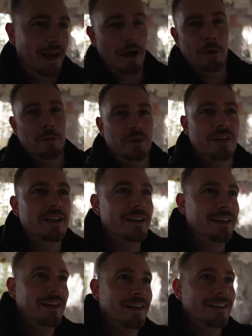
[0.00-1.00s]
out
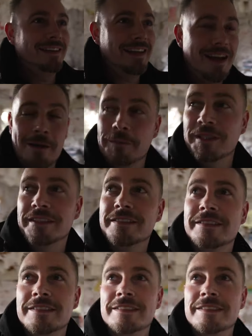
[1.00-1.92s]
the cabin